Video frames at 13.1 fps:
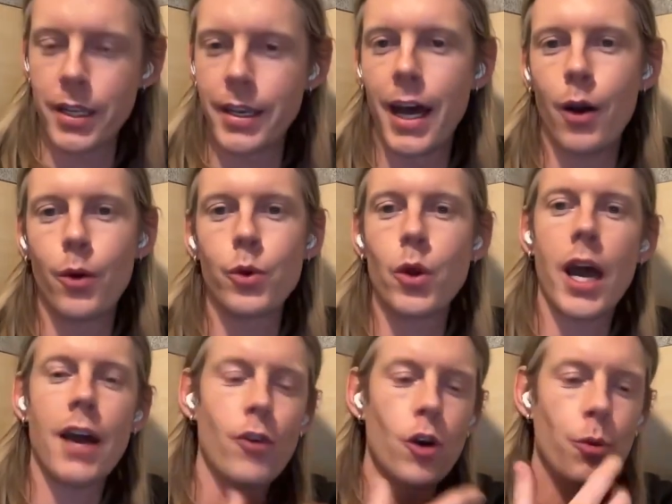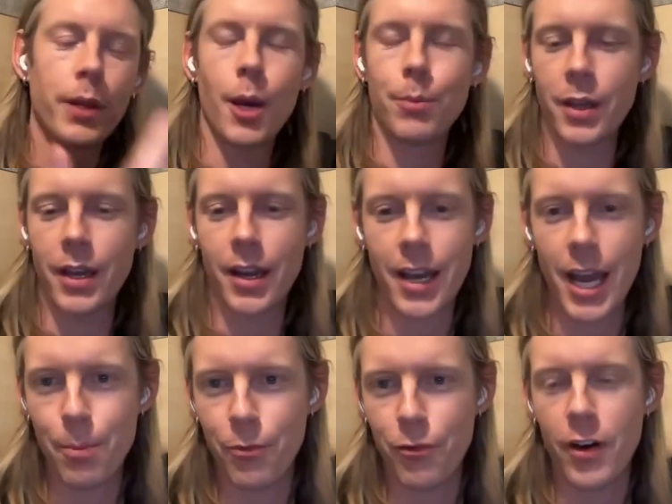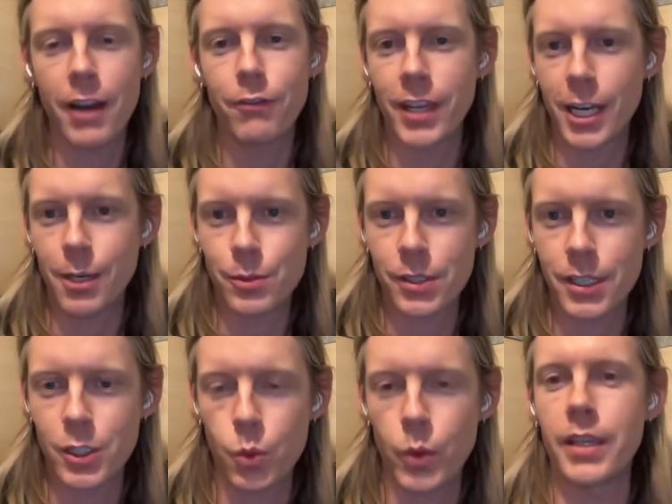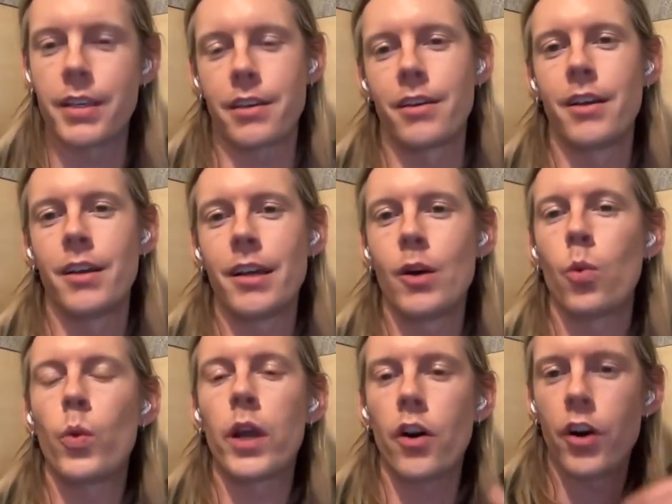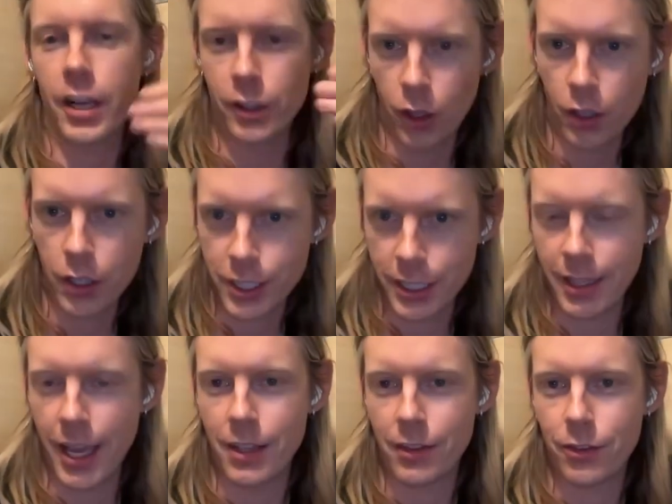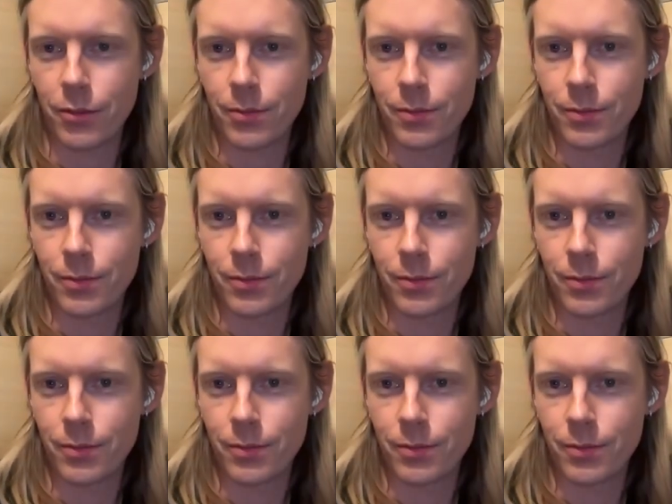Now you have opened up the app 5 times this week. We are acknowledging that.